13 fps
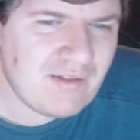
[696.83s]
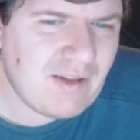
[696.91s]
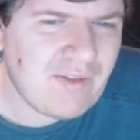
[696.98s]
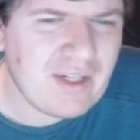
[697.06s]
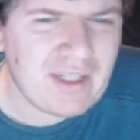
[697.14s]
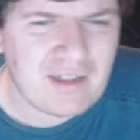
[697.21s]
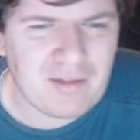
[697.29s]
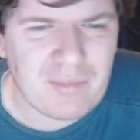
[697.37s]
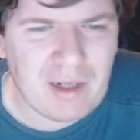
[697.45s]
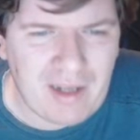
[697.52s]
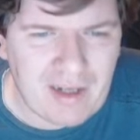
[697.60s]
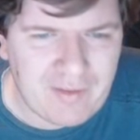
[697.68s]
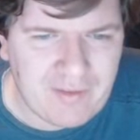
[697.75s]
I think it's about
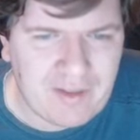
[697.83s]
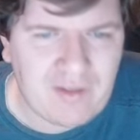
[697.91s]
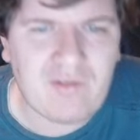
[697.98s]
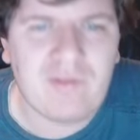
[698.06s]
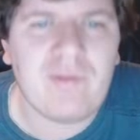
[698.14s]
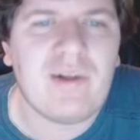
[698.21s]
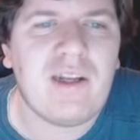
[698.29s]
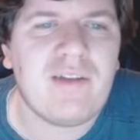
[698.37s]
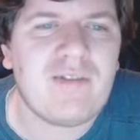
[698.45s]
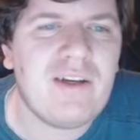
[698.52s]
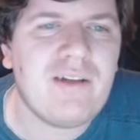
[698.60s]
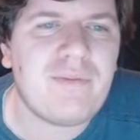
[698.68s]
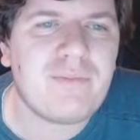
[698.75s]
average from what I've
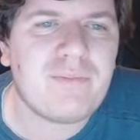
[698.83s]
got.